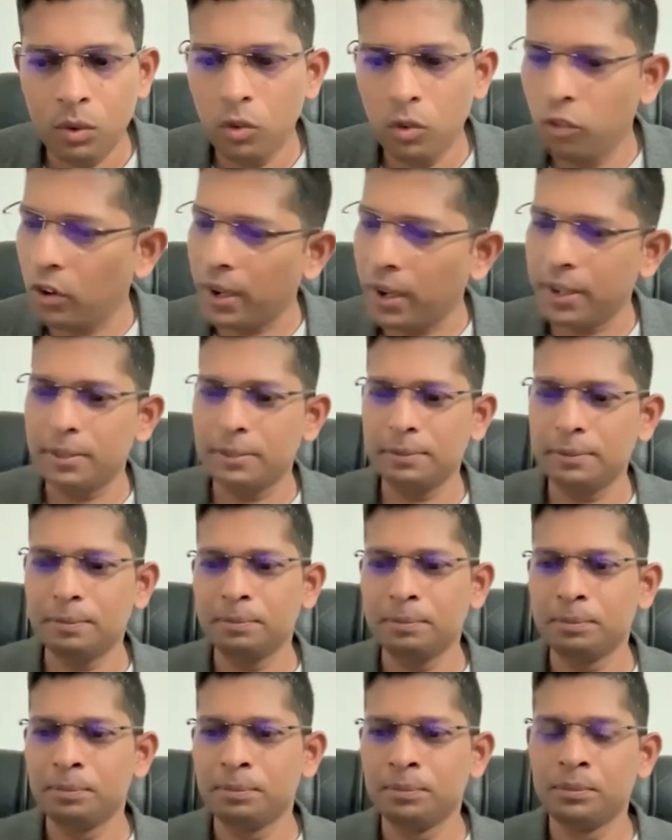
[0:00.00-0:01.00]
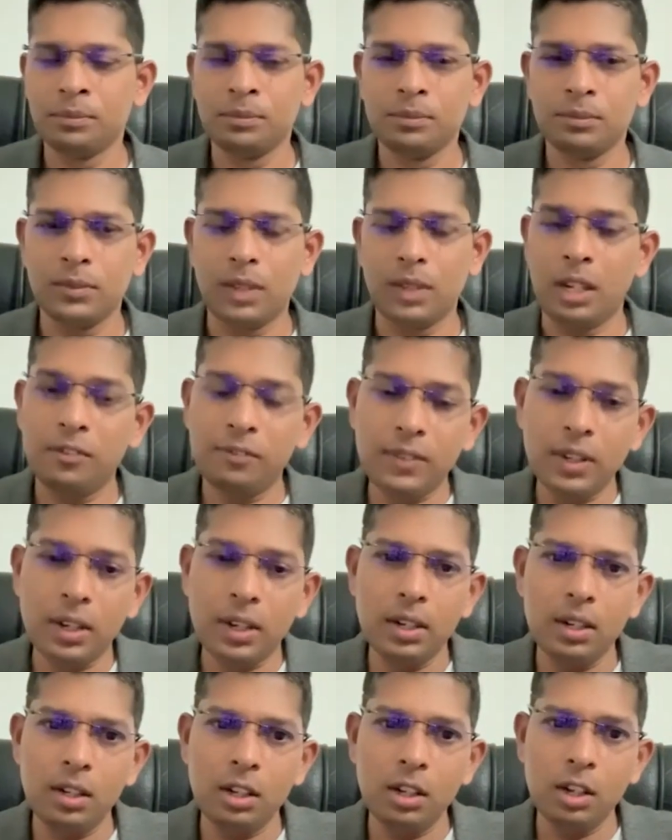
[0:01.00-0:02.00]
Fine. If
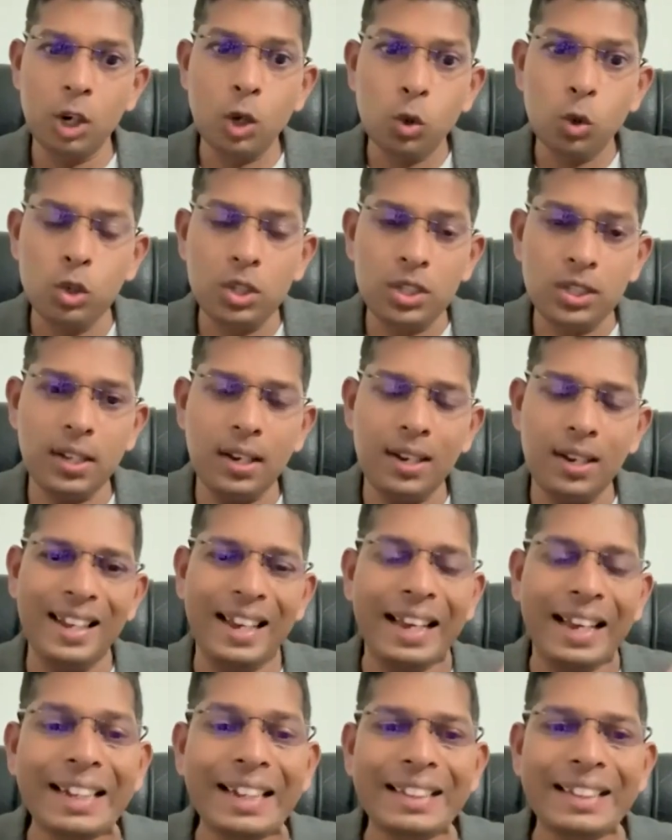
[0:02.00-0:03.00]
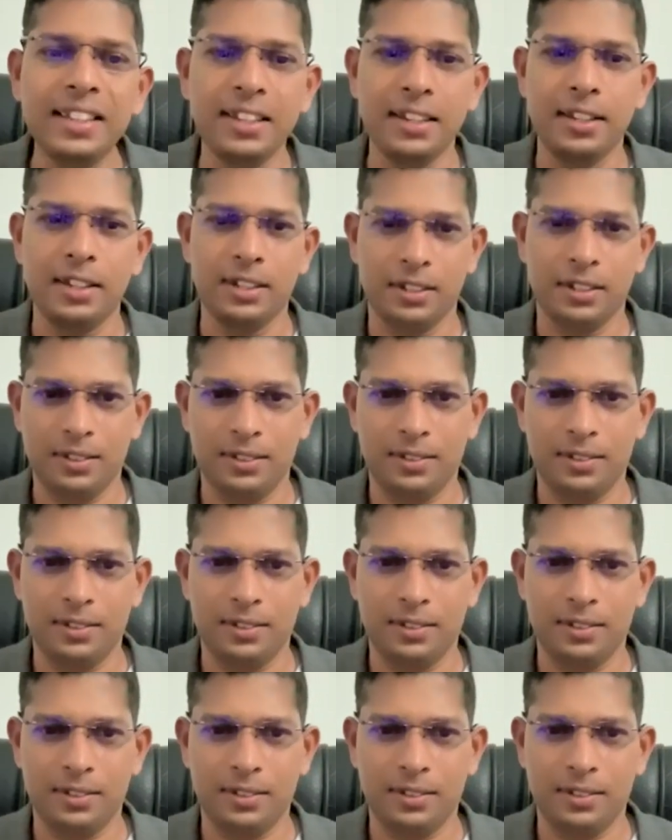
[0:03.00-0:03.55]
the roots are healthy,